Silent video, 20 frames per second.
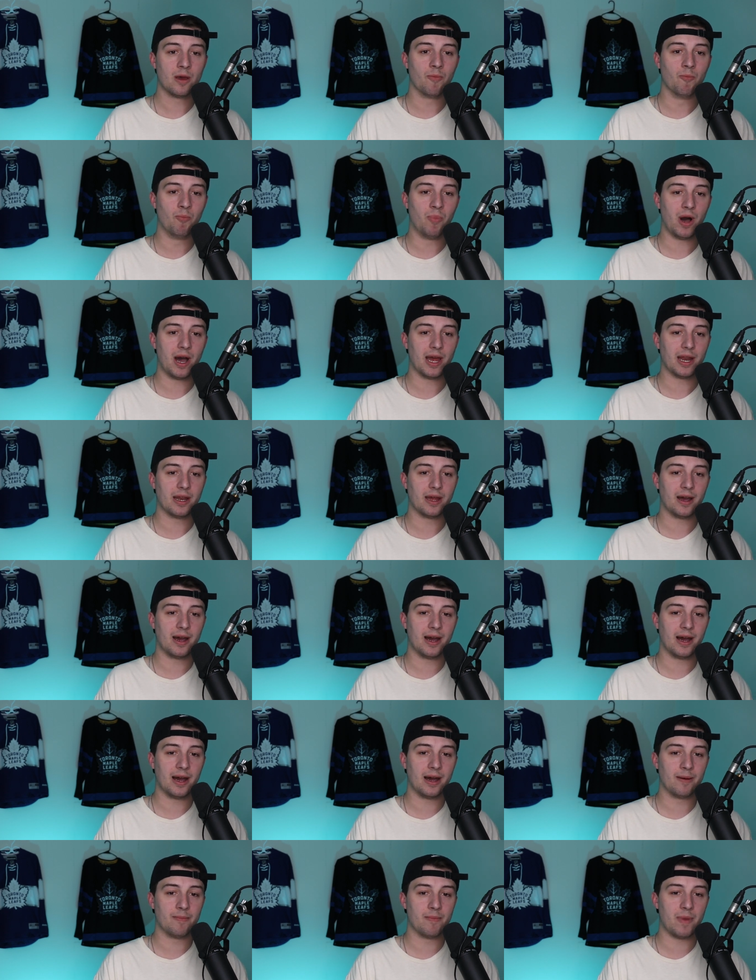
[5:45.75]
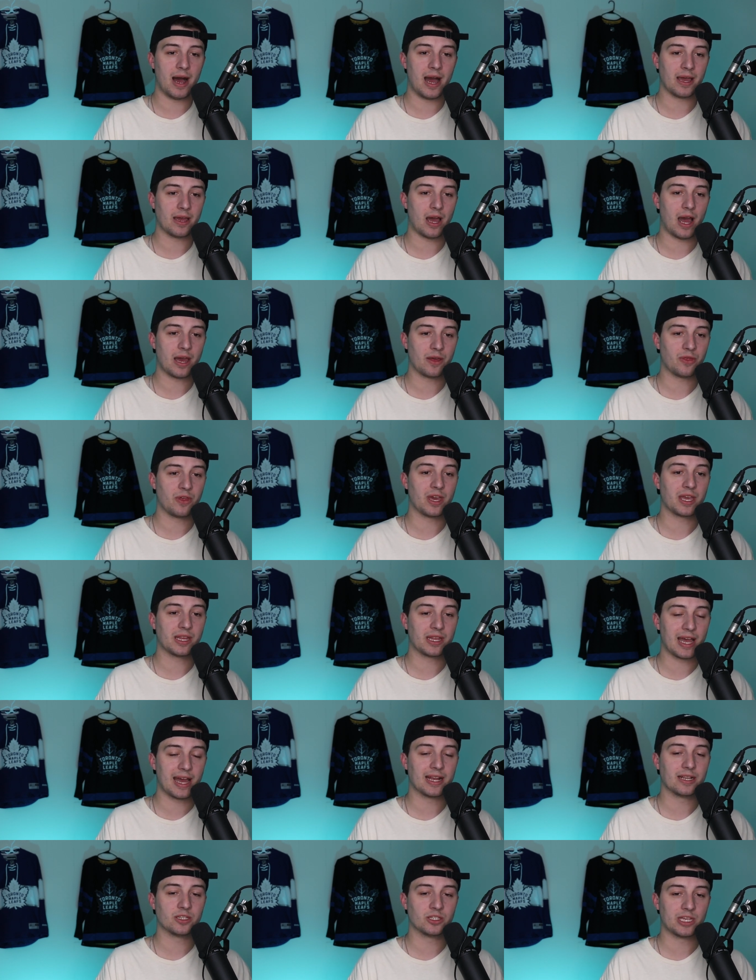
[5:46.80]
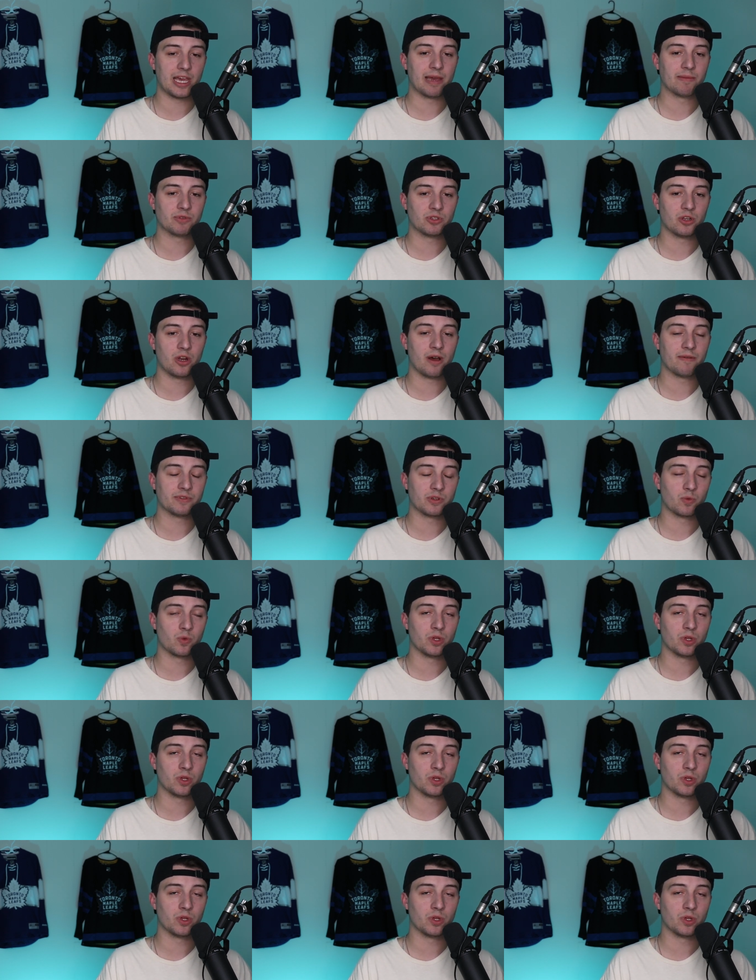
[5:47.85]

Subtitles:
But I think that Samsonov's